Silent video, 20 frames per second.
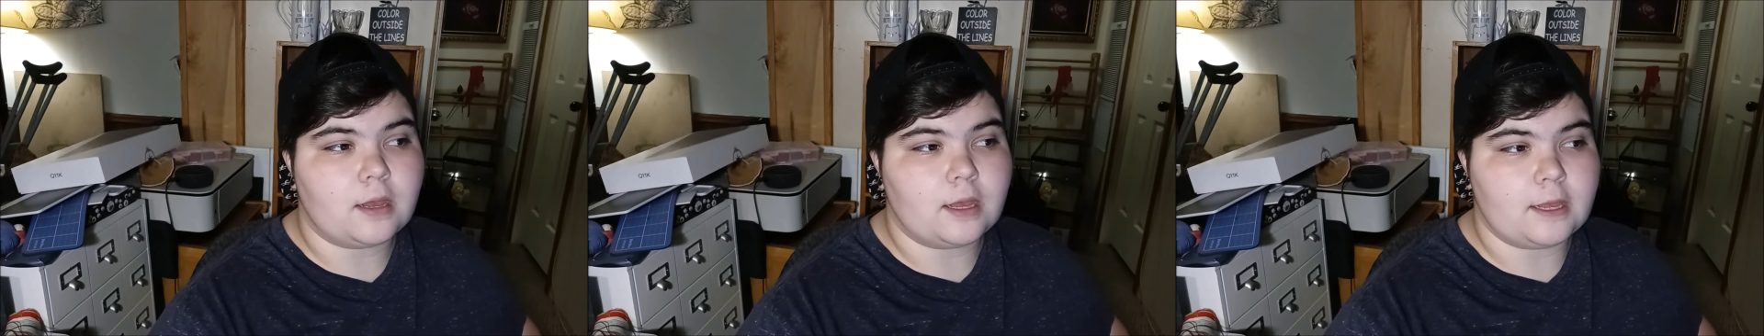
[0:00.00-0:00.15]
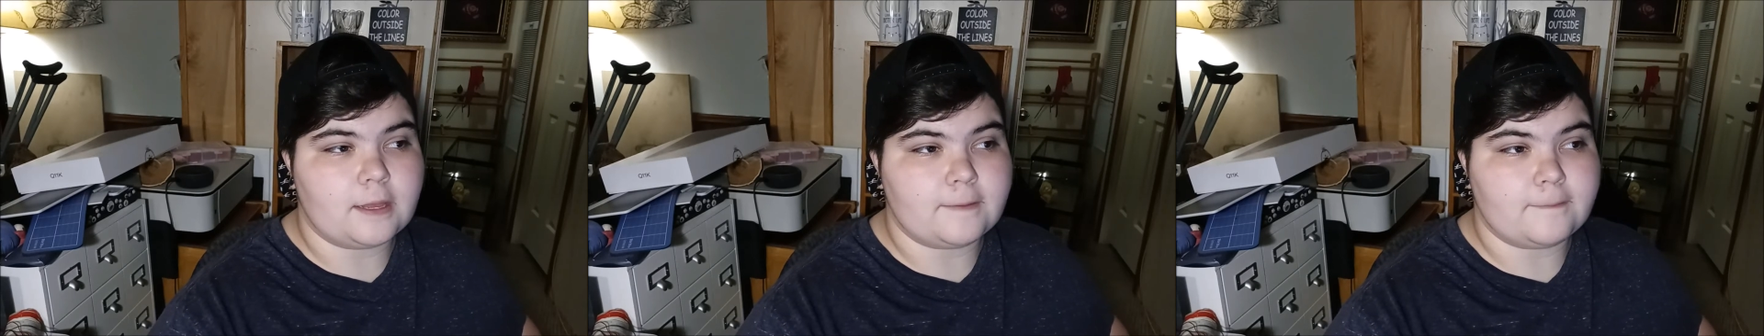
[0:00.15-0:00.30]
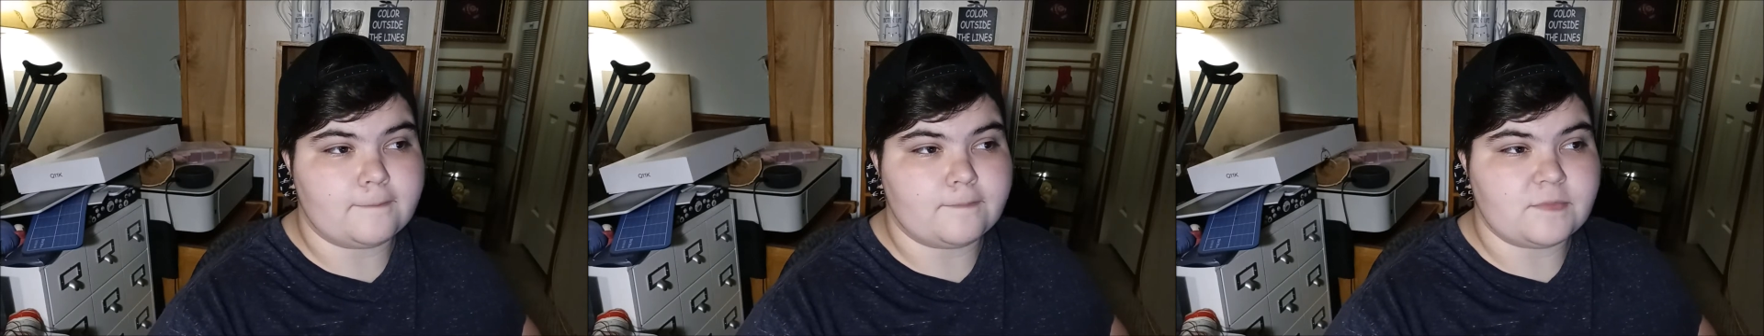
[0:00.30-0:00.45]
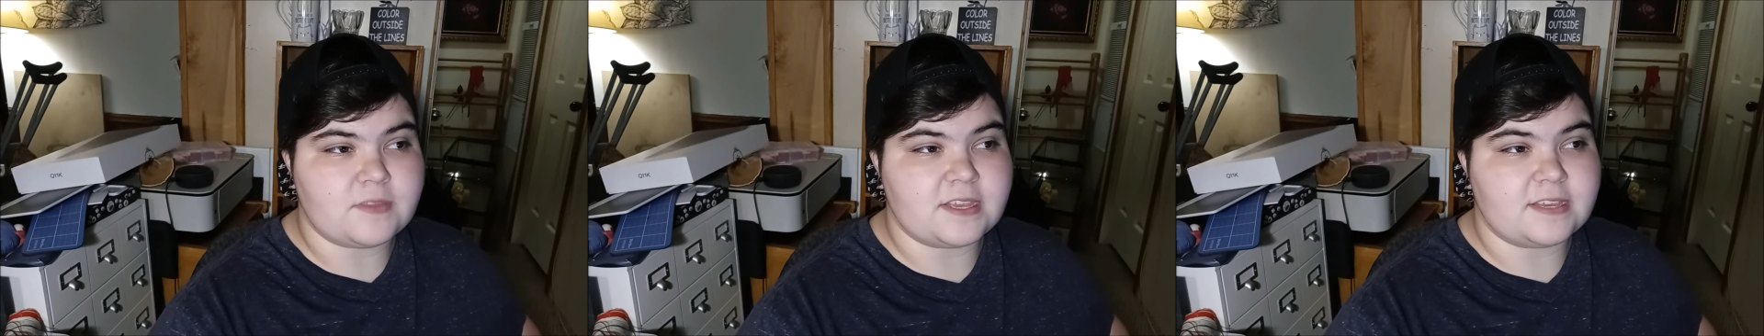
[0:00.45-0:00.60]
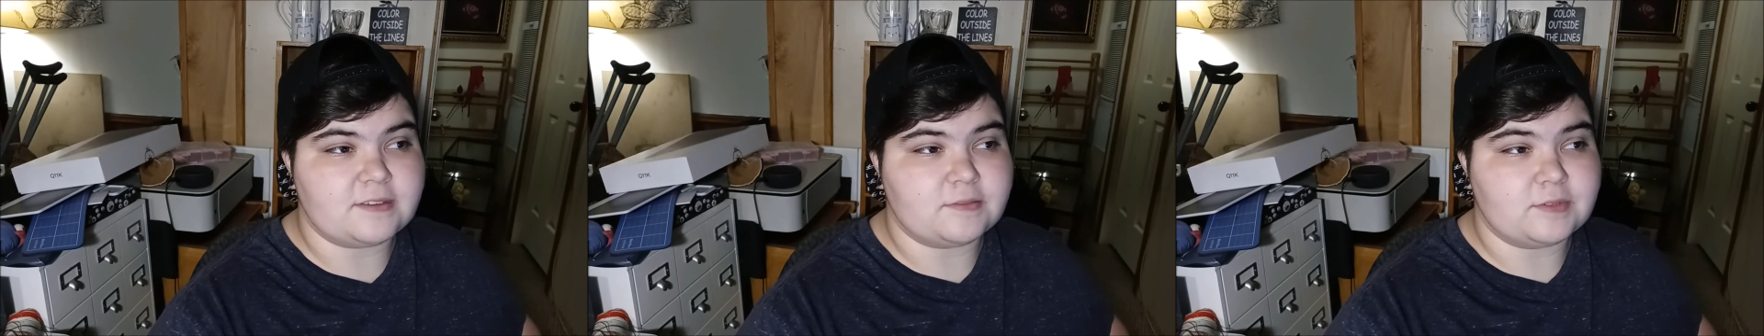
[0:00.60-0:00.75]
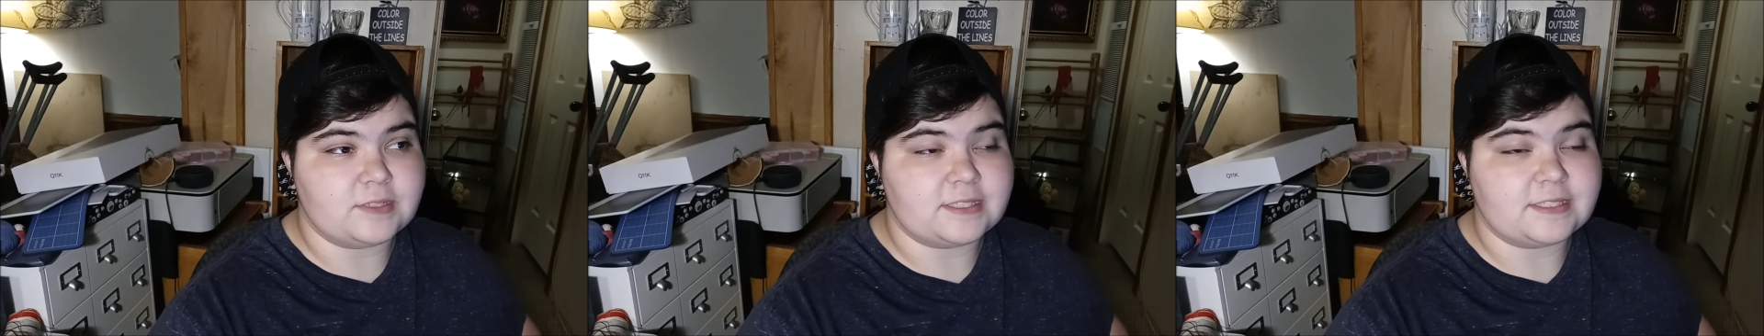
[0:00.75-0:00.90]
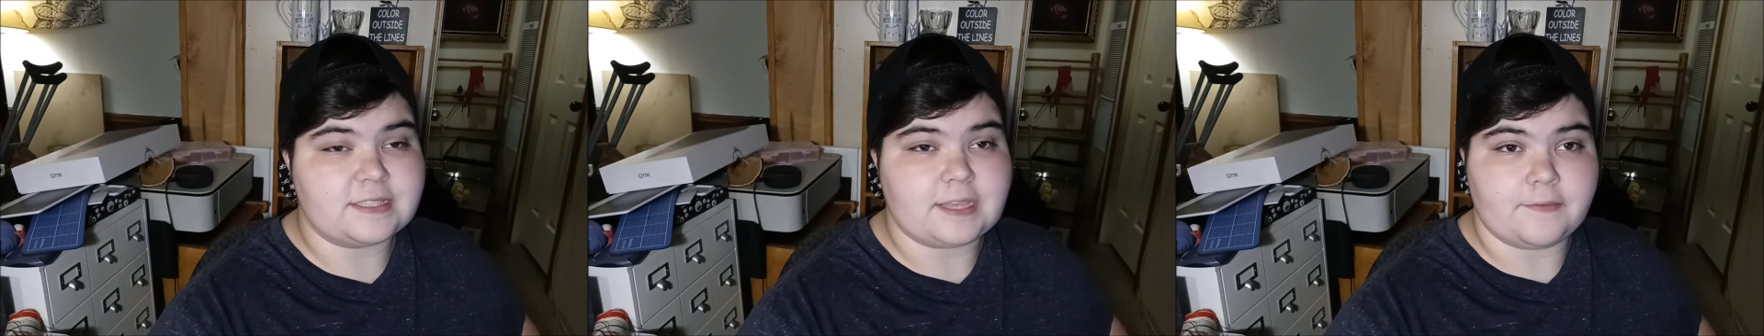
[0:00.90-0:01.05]
and it
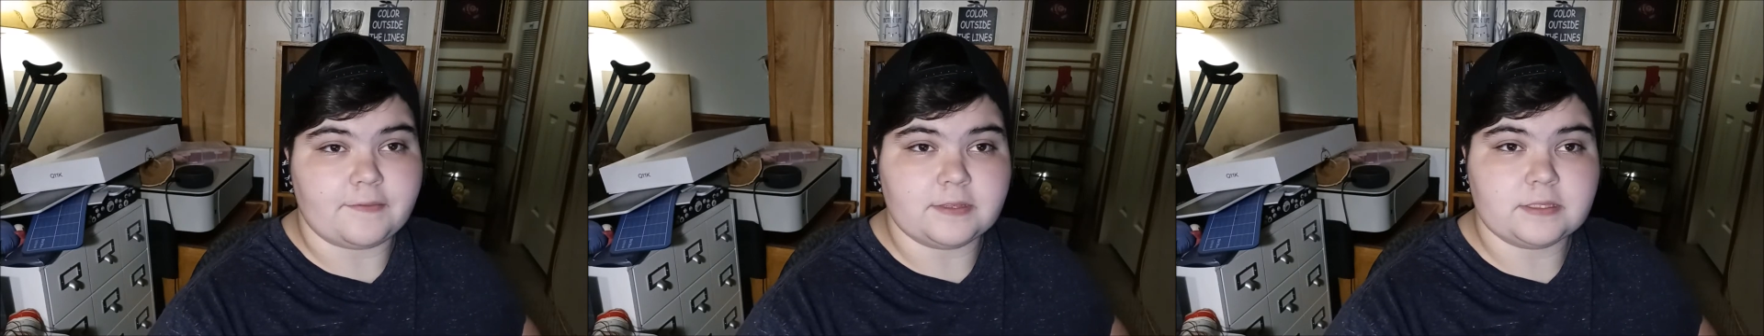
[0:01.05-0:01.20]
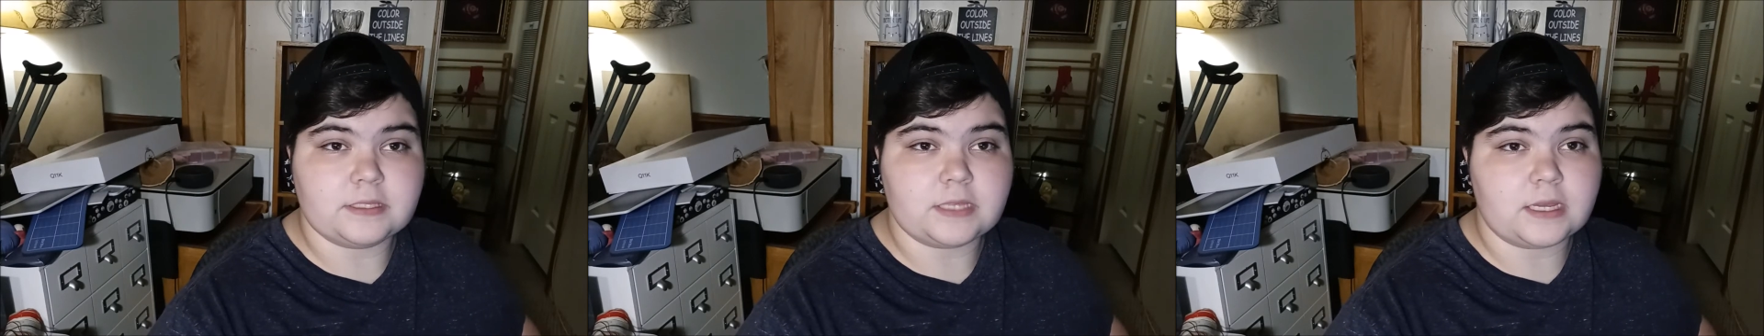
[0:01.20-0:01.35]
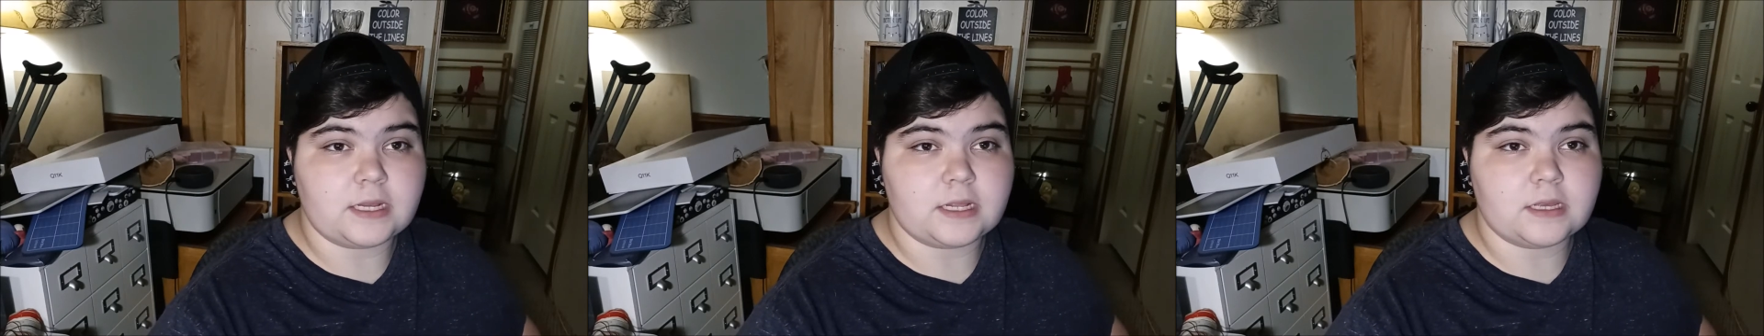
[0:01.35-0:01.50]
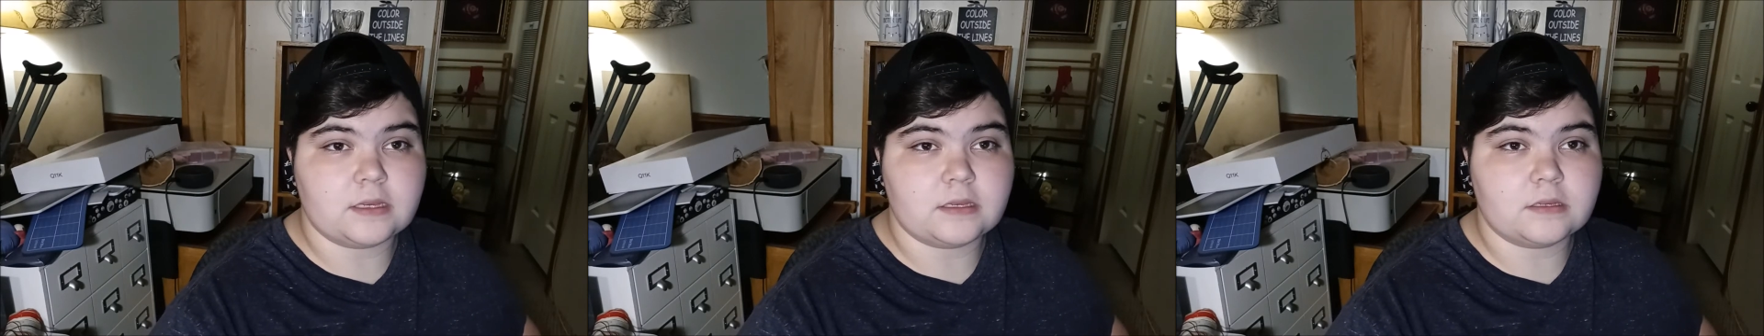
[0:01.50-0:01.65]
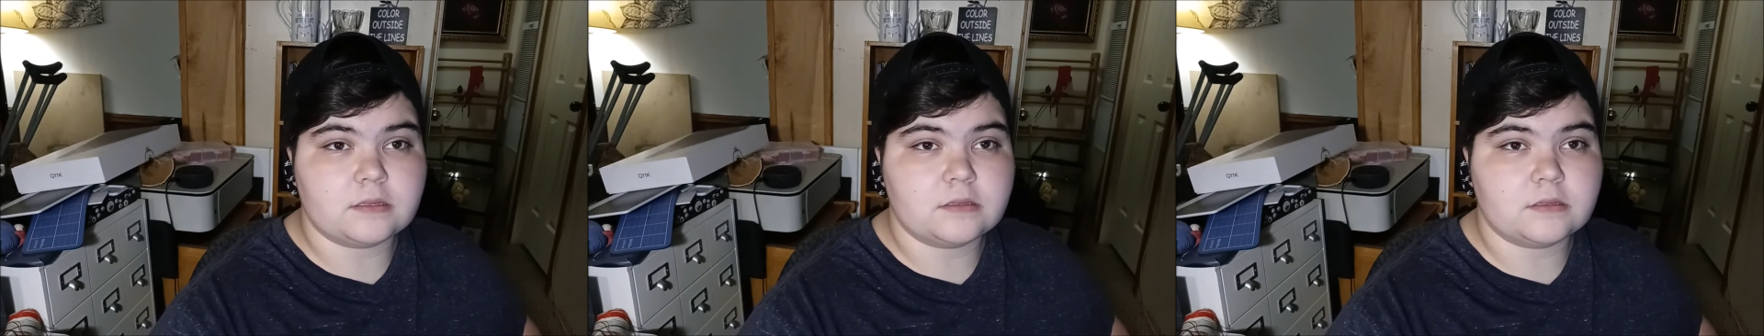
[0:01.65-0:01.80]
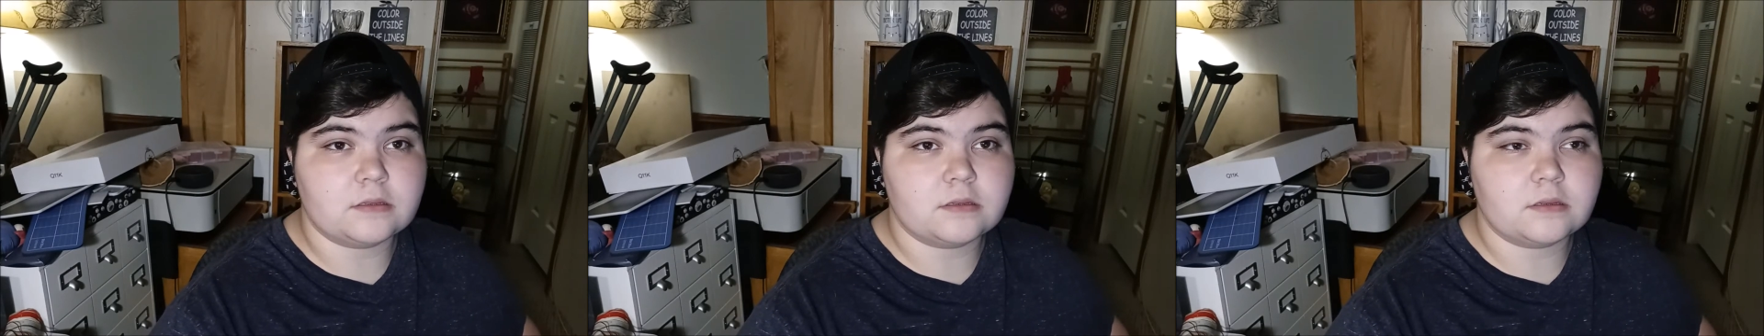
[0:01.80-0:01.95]
was devastating.